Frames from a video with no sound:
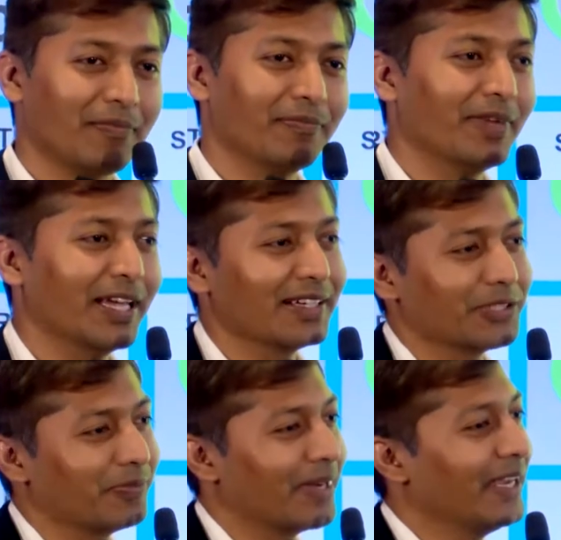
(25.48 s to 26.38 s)
make a
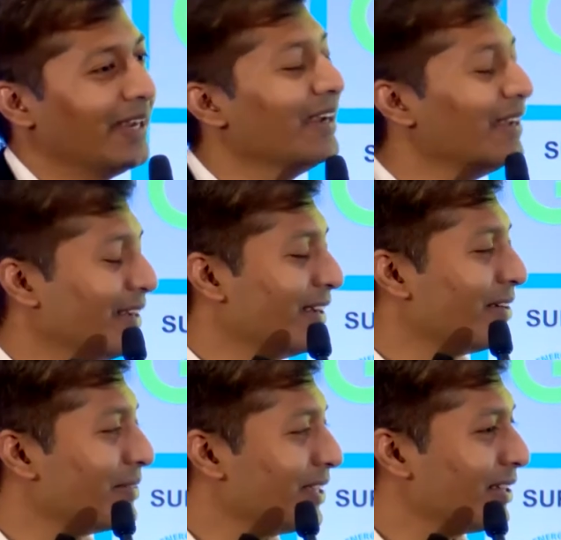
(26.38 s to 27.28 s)
smile.
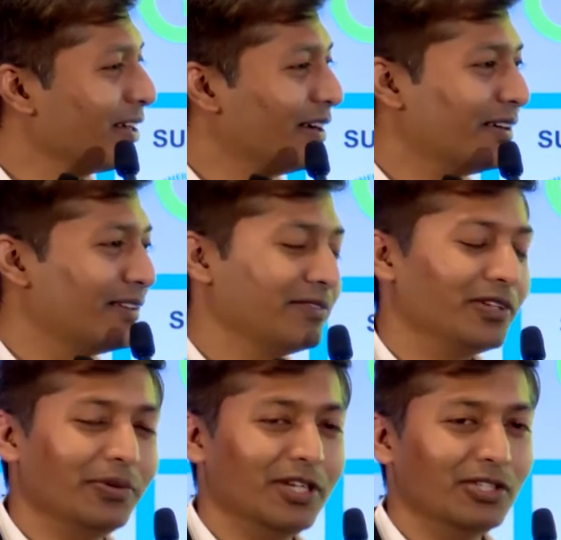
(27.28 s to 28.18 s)

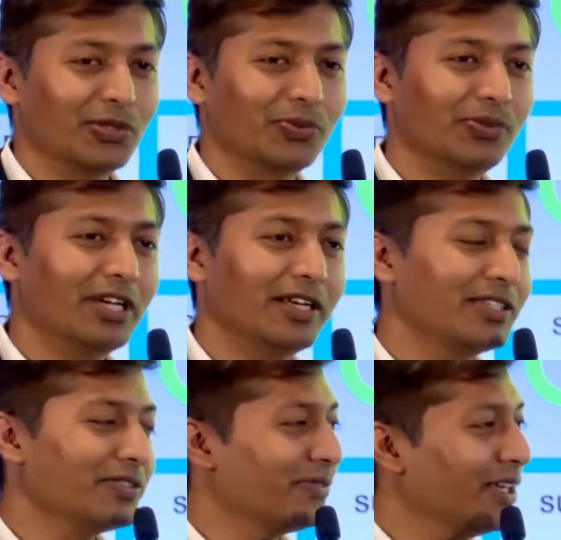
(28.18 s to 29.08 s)
During school
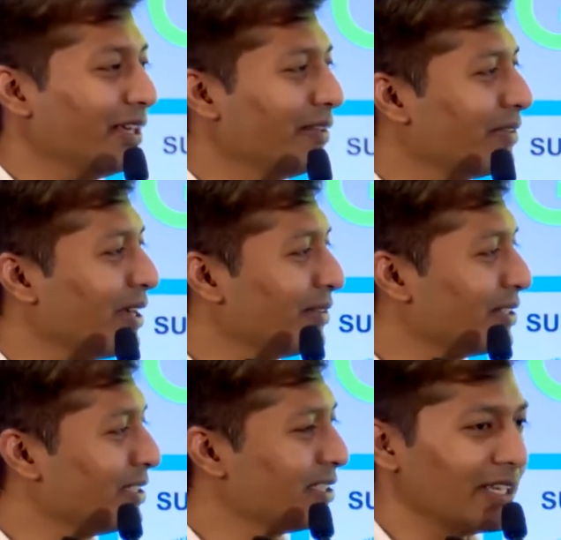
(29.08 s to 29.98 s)
days, I
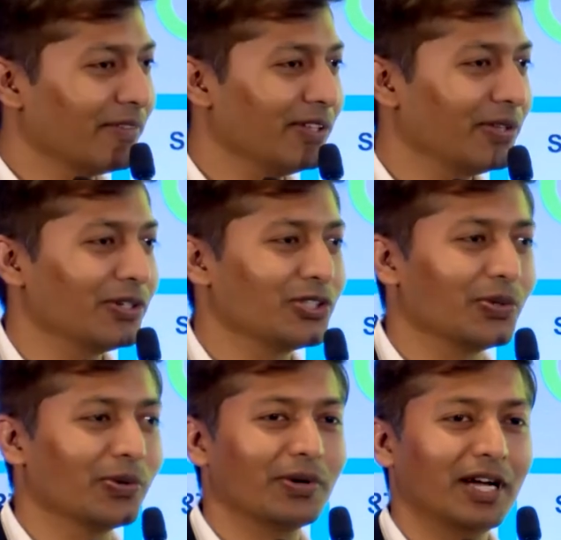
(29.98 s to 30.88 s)
was in seventh or
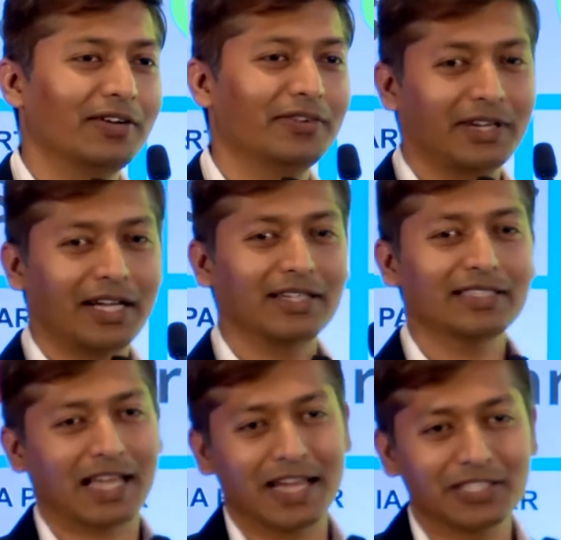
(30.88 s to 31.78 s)
so, and we had a
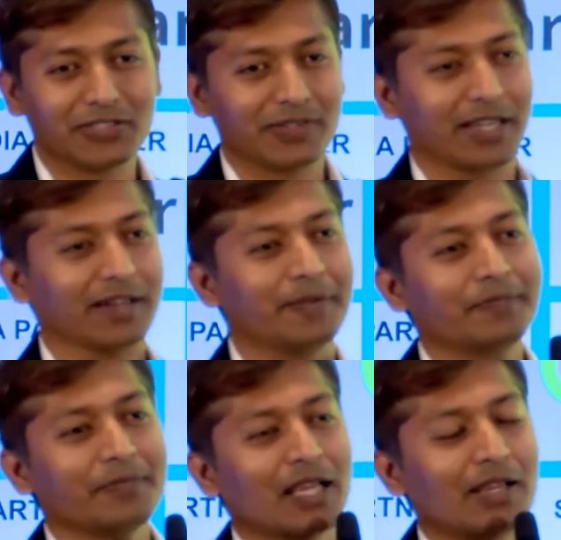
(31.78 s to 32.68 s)
science fair.
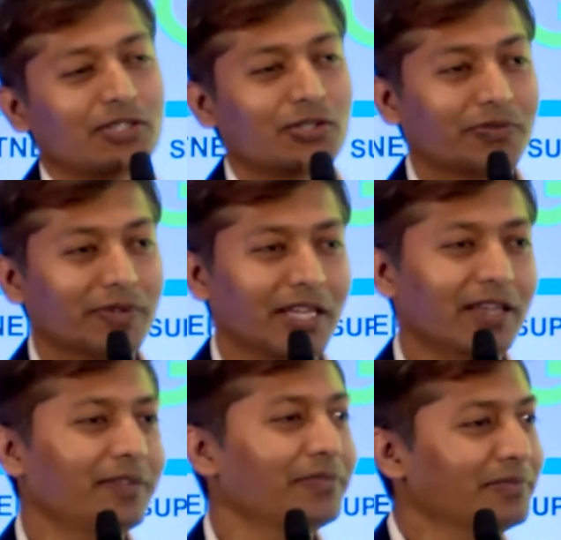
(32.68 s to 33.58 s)
So
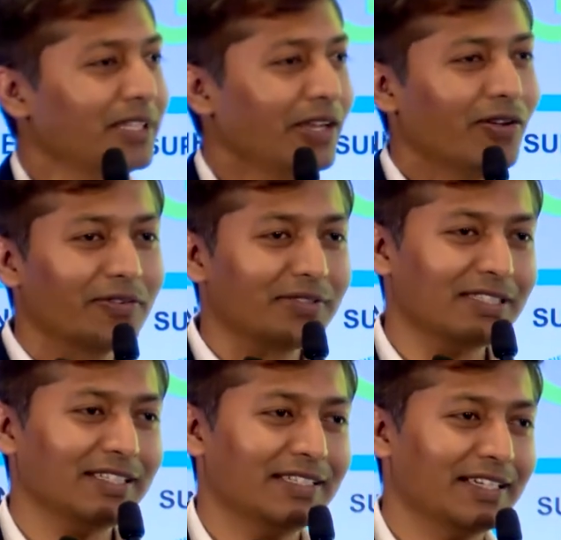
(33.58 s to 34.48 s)
we, three of
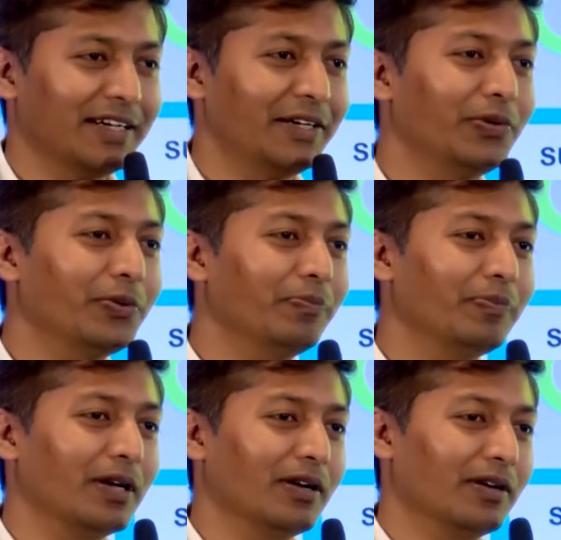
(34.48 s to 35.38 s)
us, decided
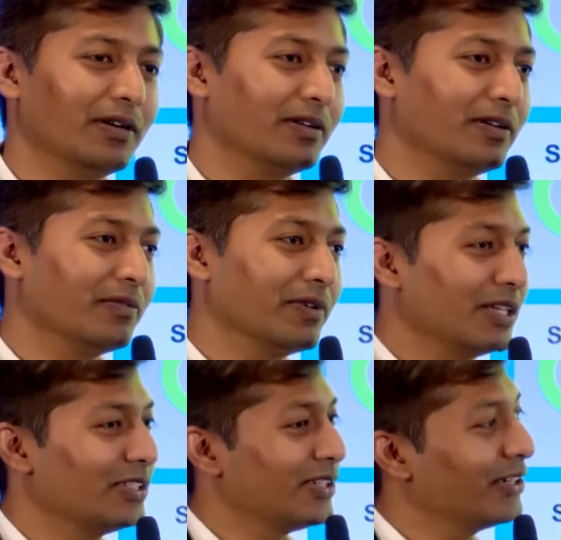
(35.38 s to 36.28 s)
to
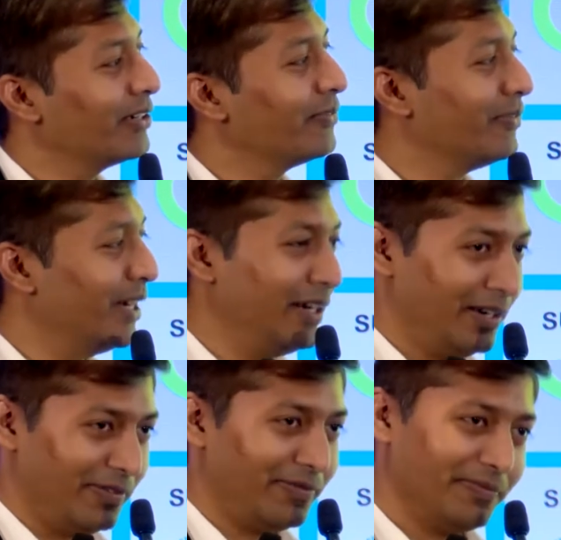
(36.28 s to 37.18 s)
construct a
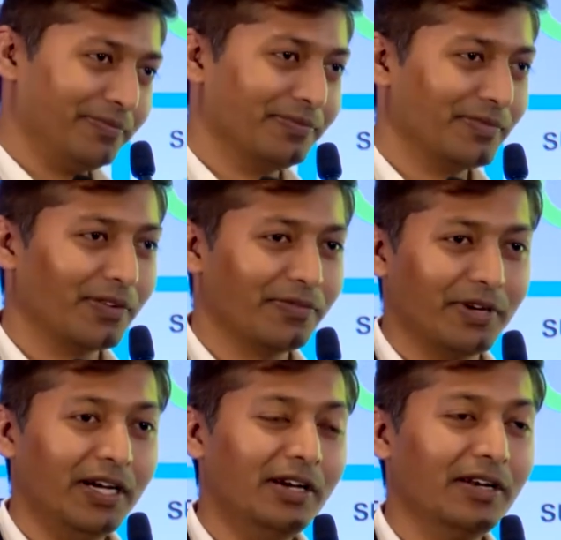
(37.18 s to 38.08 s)

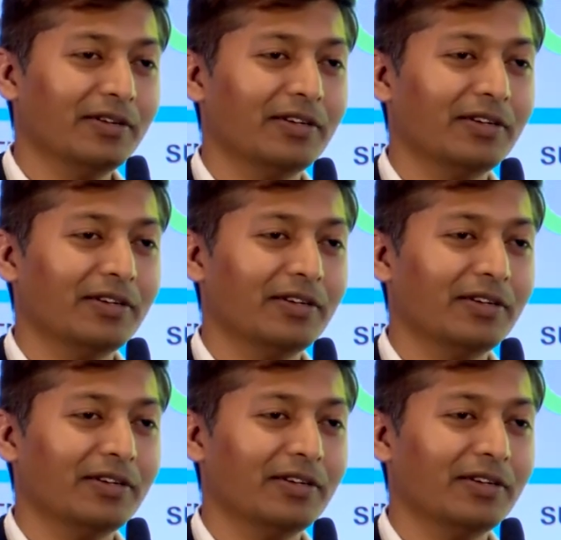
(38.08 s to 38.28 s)
wind